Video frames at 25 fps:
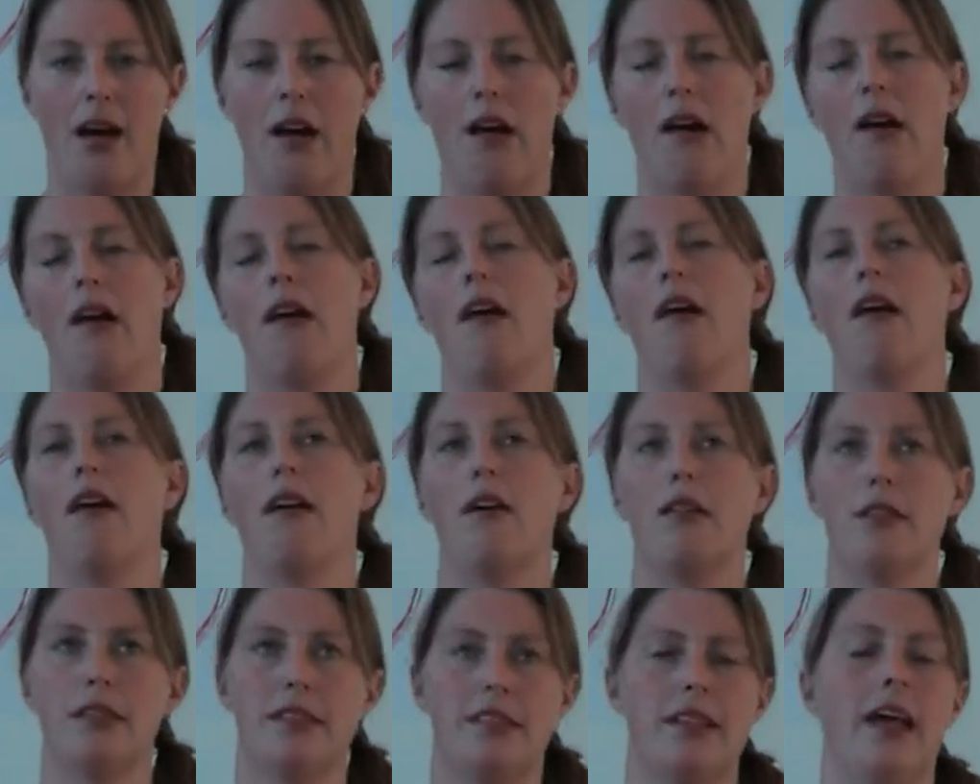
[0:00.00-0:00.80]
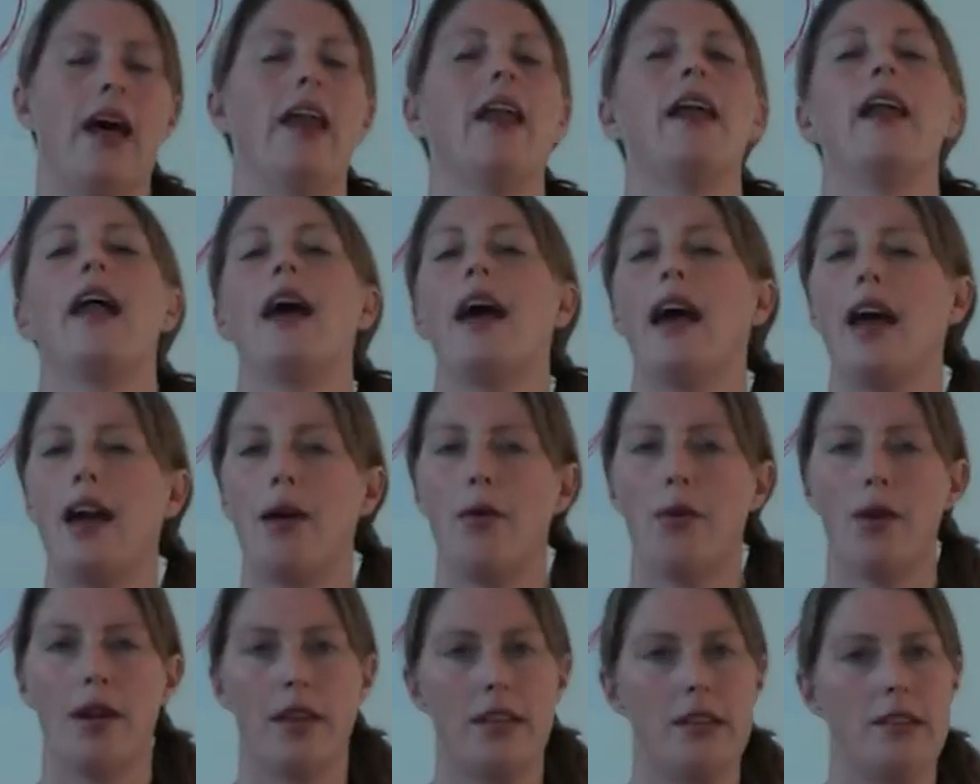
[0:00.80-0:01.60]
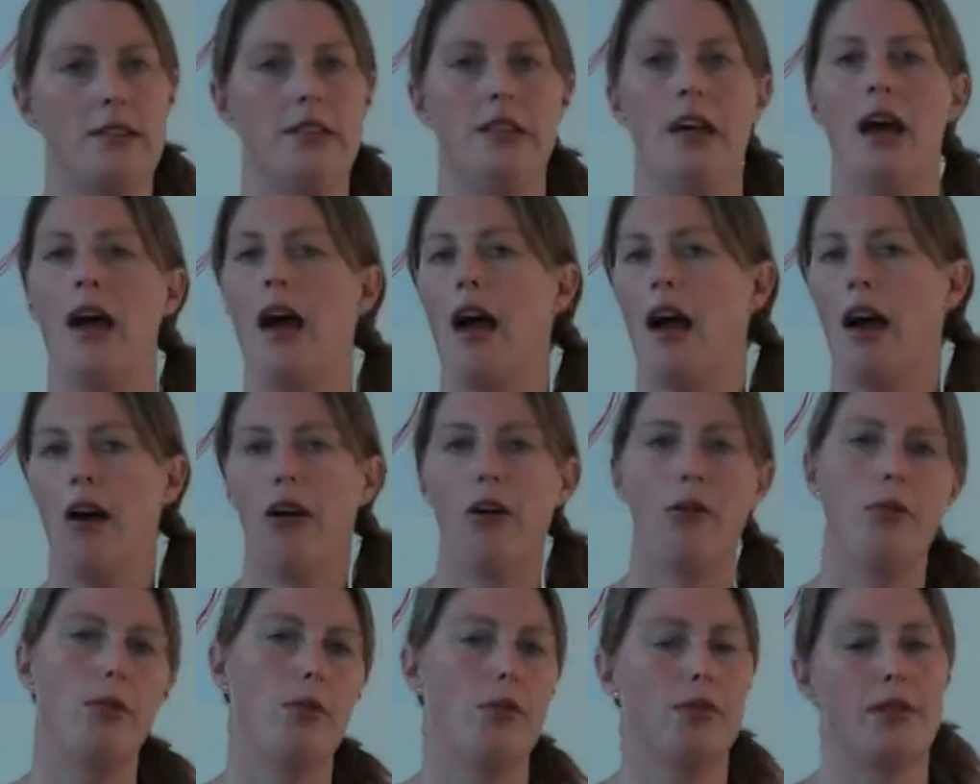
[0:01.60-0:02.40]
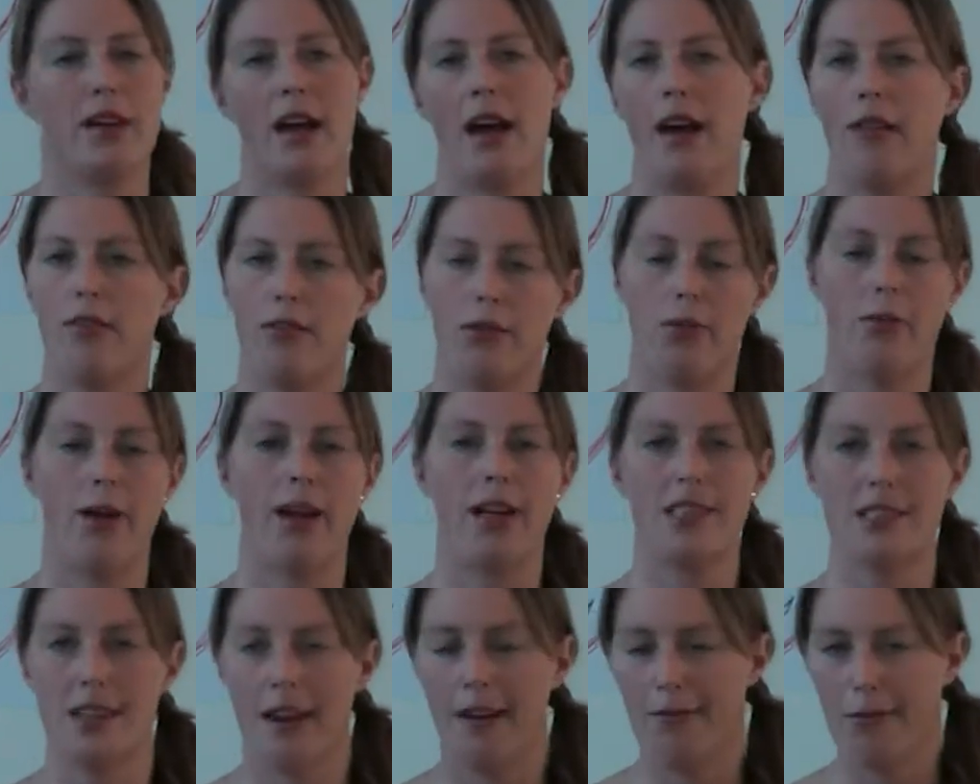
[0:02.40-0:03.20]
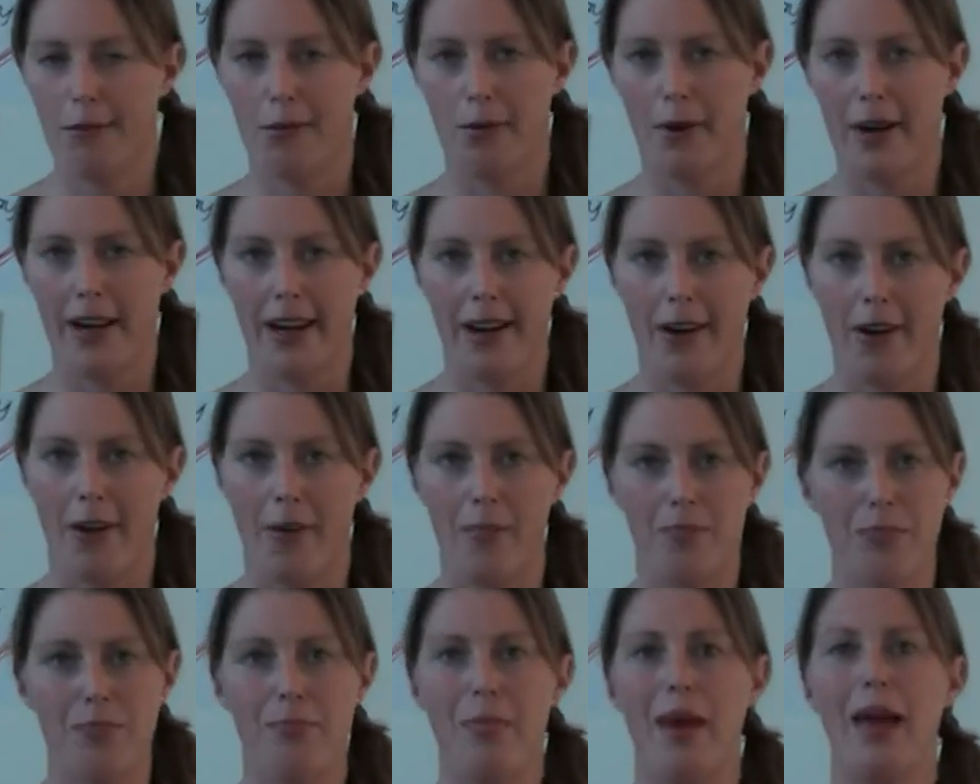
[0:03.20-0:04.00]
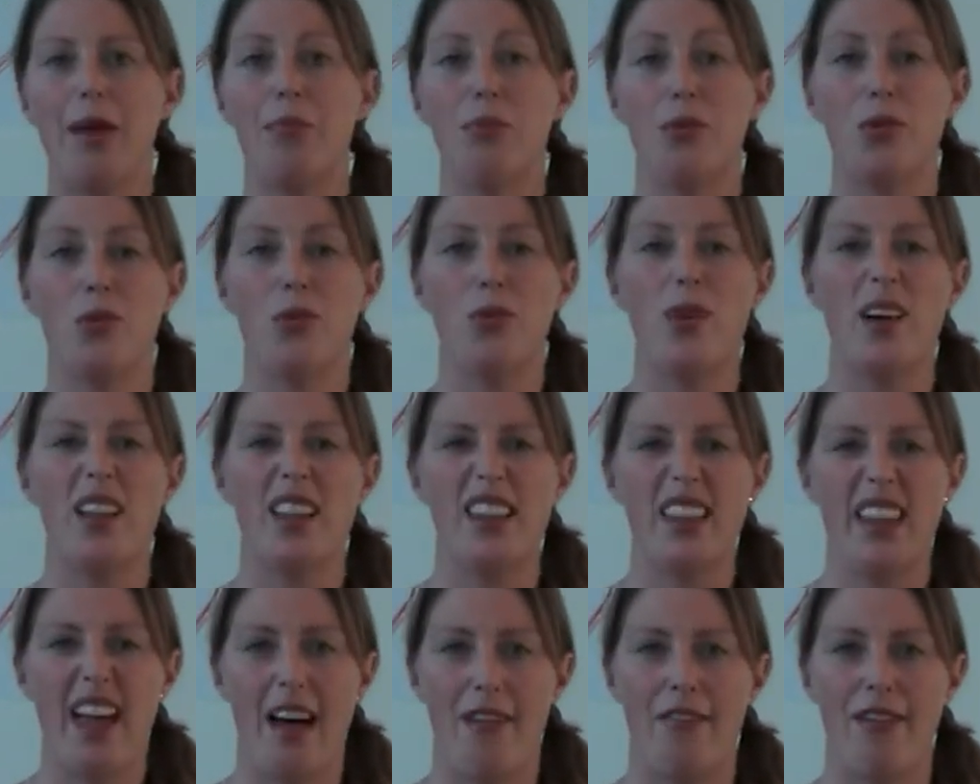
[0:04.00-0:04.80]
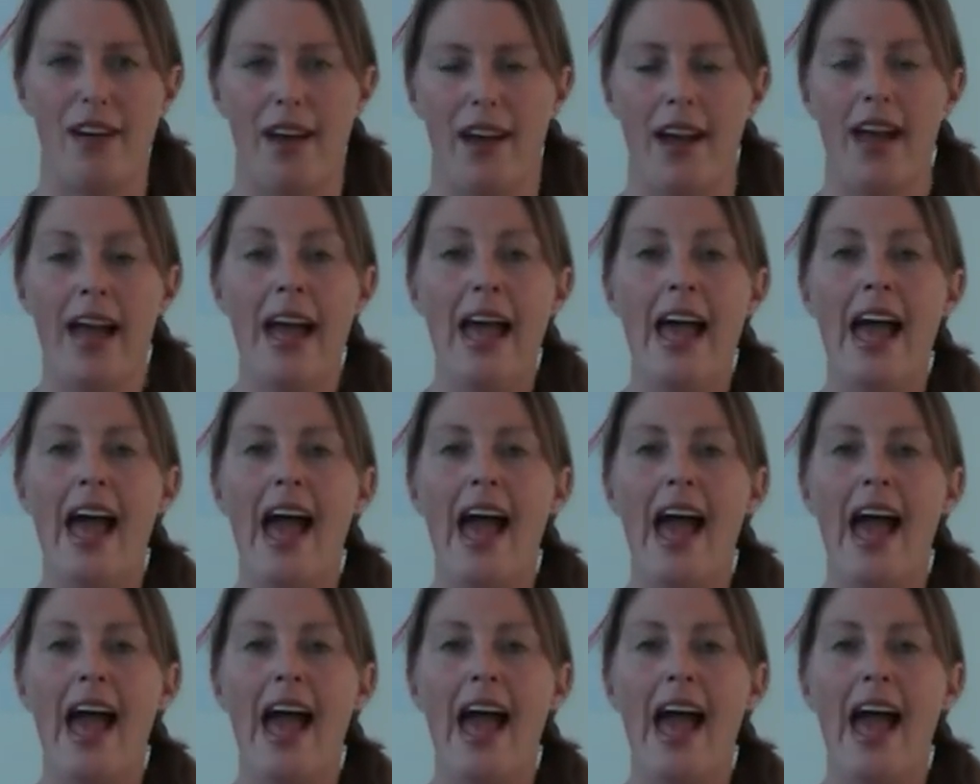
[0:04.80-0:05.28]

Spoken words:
oh, Saturday, what a terrible day of the week to have a wedding on. People love it.